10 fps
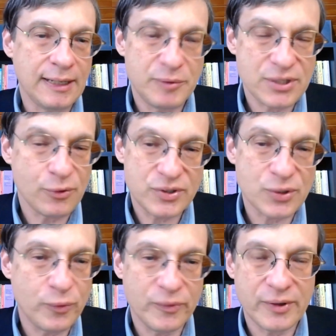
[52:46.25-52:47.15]
And so
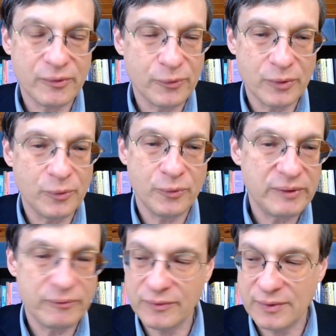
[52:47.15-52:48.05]

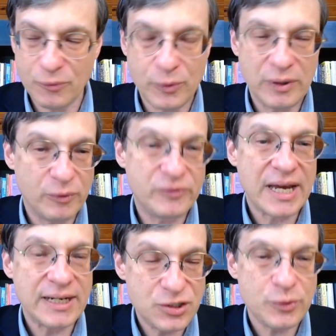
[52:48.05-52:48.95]
we've
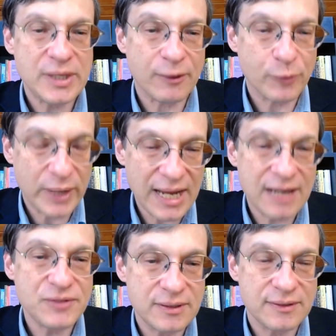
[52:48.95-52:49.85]
got to do that. We
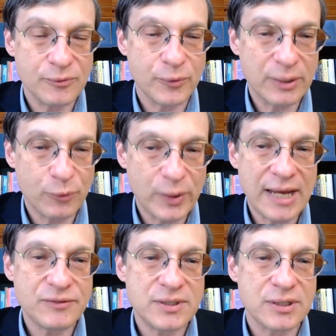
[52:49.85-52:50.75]
have
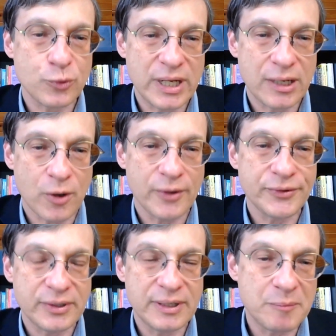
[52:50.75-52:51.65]
to create
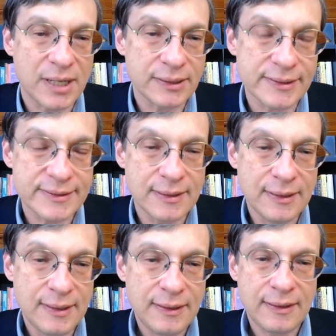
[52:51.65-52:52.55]
alternate models,
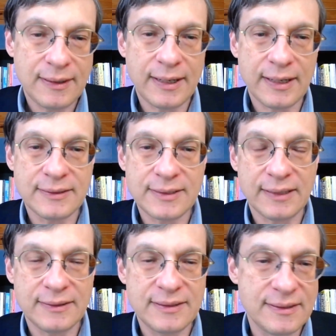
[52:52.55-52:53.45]
and
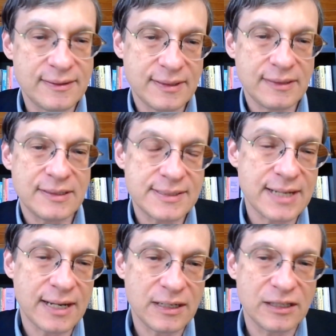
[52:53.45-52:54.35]
the thing that's
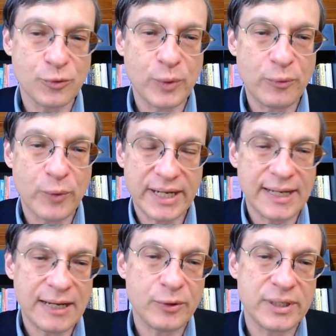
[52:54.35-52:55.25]
standing in the way
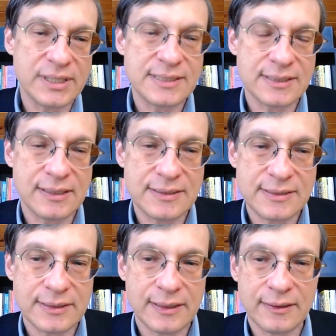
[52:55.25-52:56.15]
right now
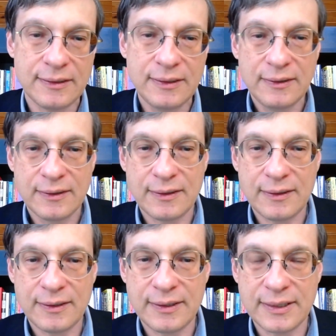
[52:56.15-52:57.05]
is
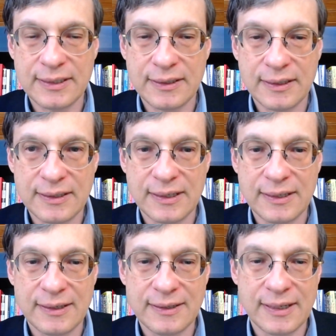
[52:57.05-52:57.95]
not
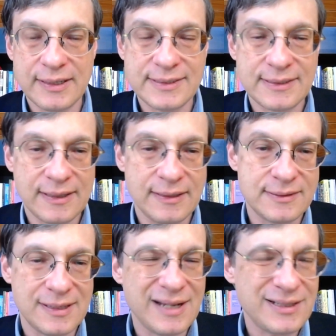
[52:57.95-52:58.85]

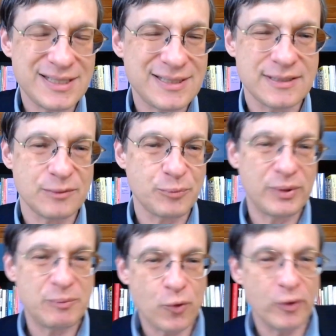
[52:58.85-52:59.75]
just the
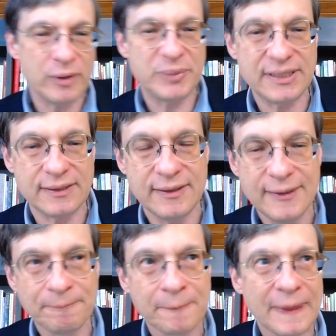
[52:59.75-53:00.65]
Supreme Court, but
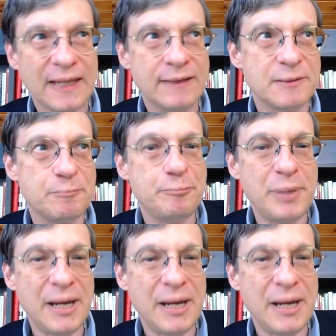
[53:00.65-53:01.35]
the